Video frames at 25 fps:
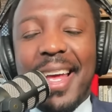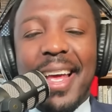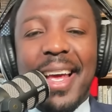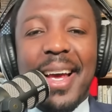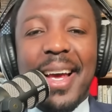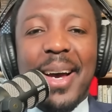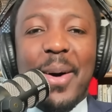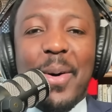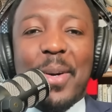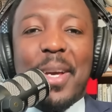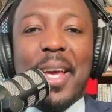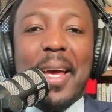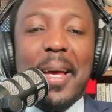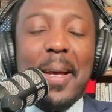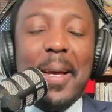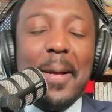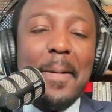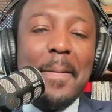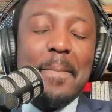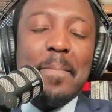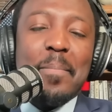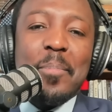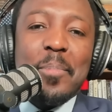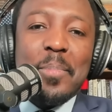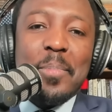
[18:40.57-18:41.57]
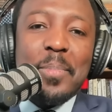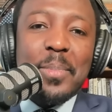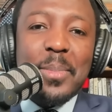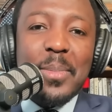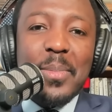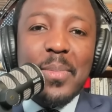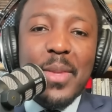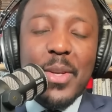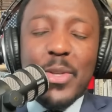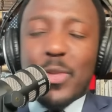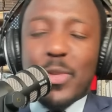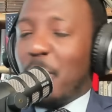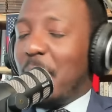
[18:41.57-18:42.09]
Okay.
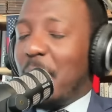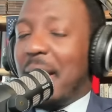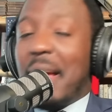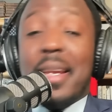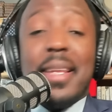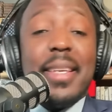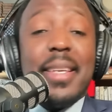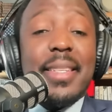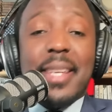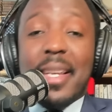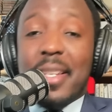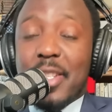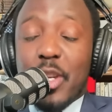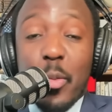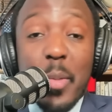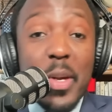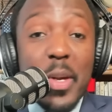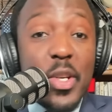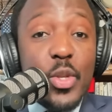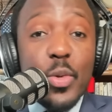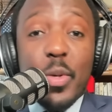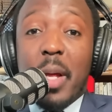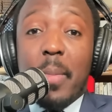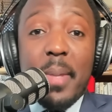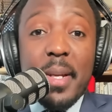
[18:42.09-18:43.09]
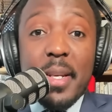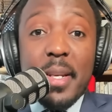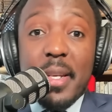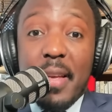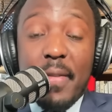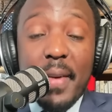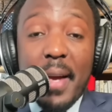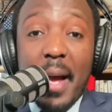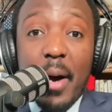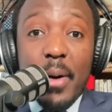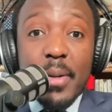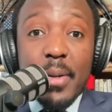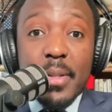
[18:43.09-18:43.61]
So ladies and gentlemen, it shouldn't be
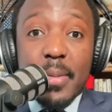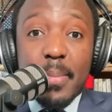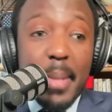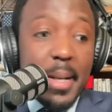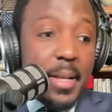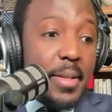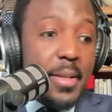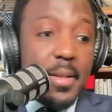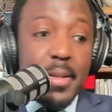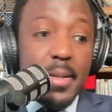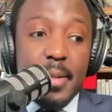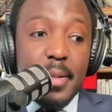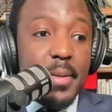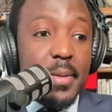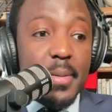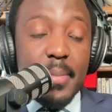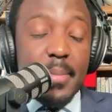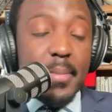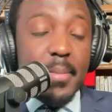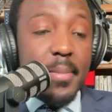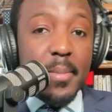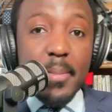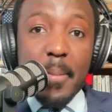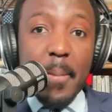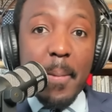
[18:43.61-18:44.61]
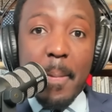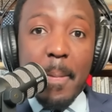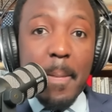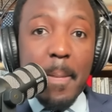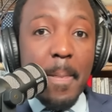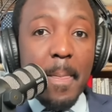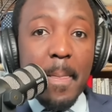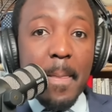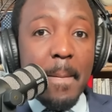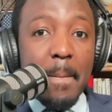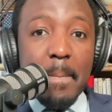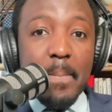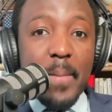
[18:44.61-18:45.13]
difficult, but
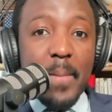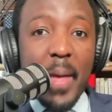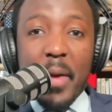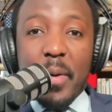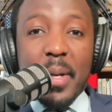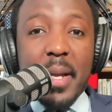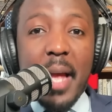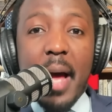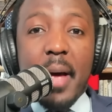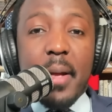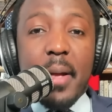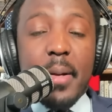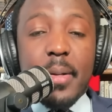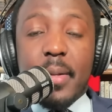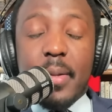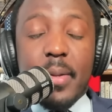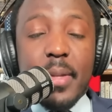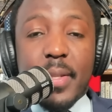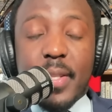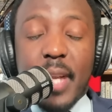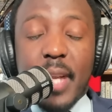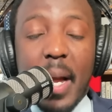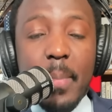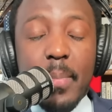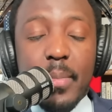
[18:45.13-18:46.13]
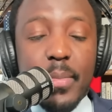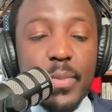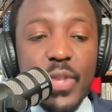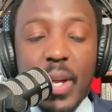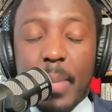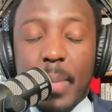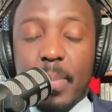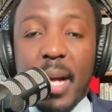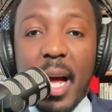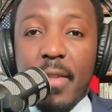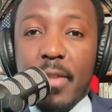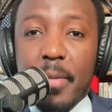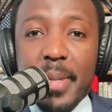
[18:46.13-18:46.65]
there you got some
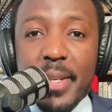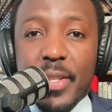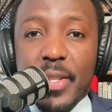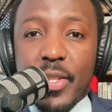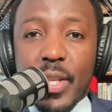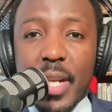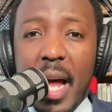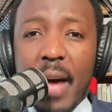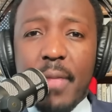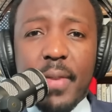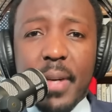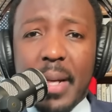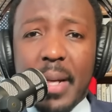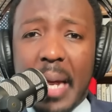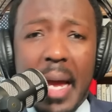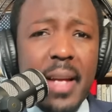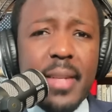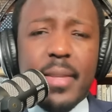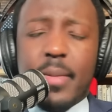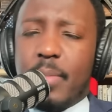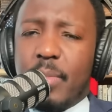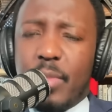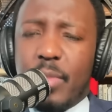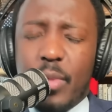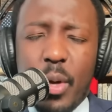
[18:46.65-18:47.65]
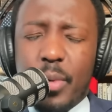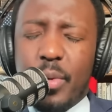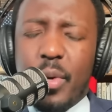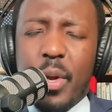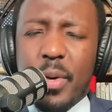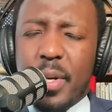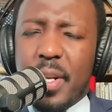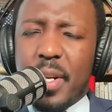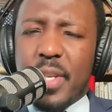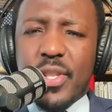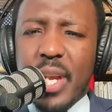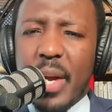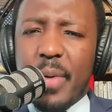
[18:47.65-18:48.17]
governments in Africa, and not
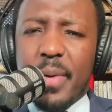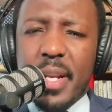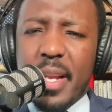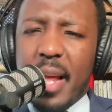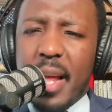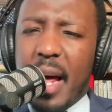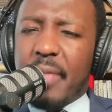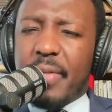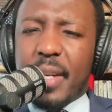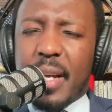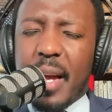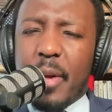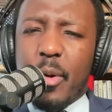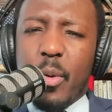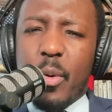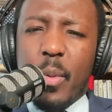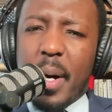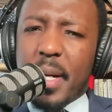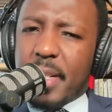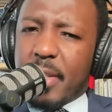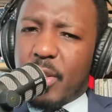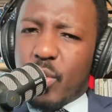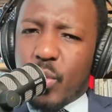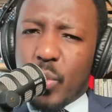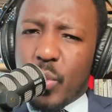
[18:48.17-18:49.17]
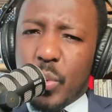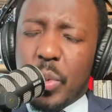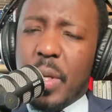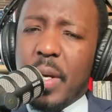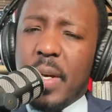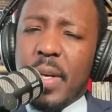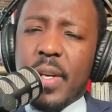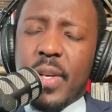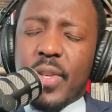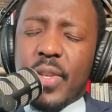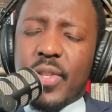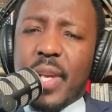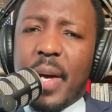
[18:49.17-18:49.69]
necessarily in Africa. I don't want it to
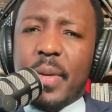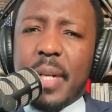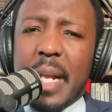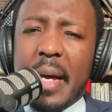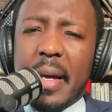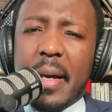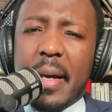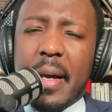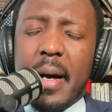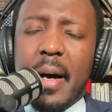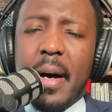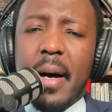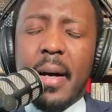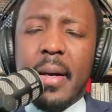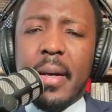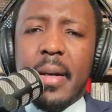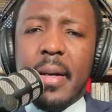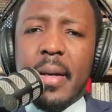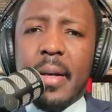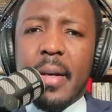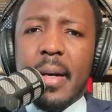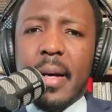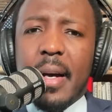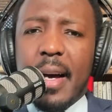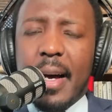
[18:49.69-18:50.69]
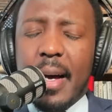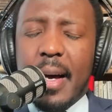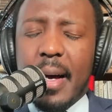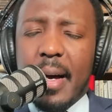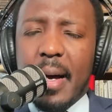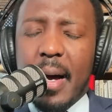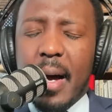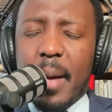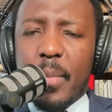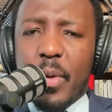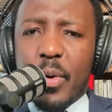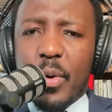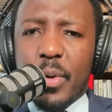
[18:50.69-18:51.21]
sound like
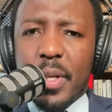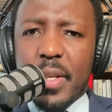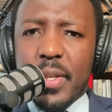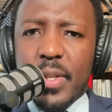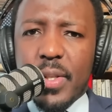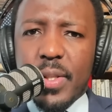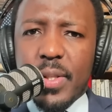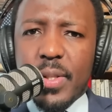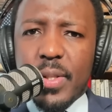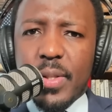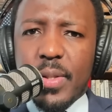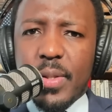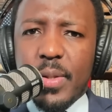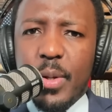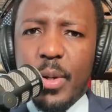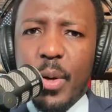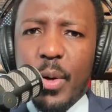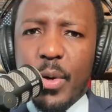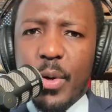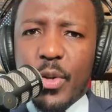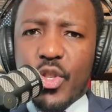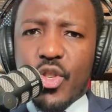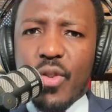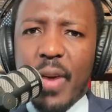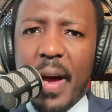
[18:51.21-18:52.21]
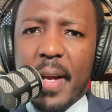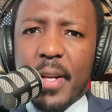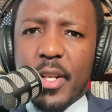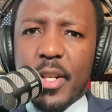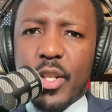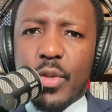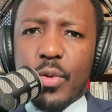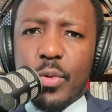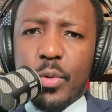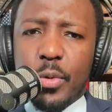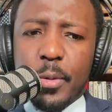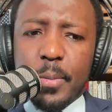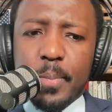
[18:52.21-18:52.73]
I'm only trying
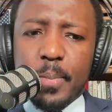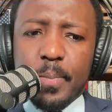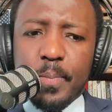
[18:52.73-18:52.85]
to